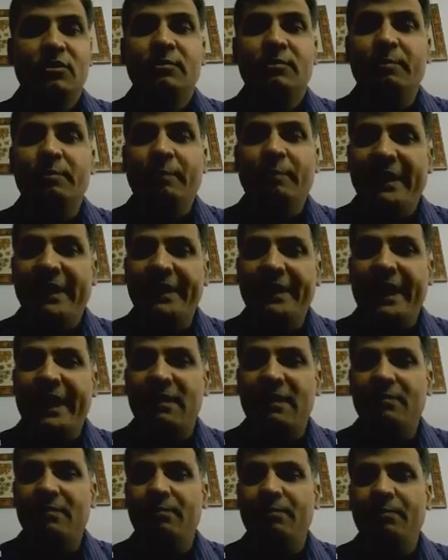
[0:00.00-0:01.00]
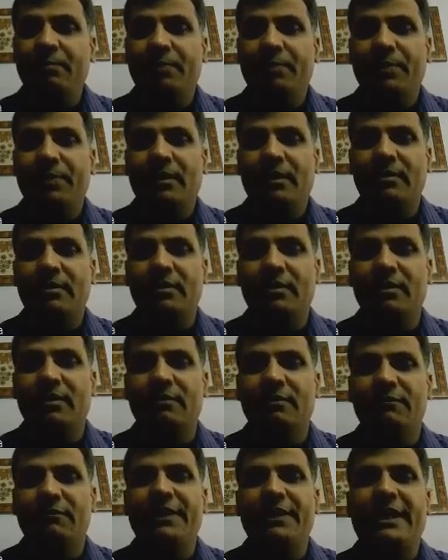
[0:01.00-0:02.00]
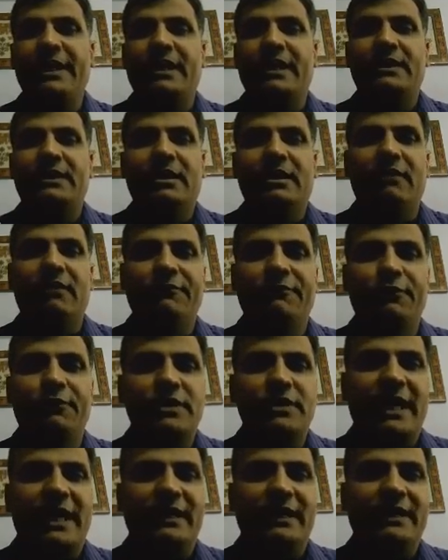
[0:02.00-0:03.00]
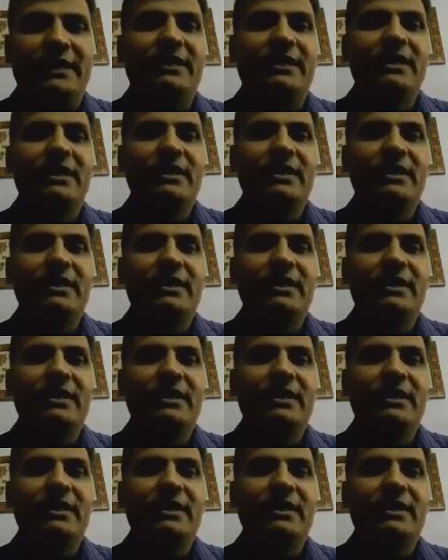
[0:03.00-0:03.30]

many times we get confused like that.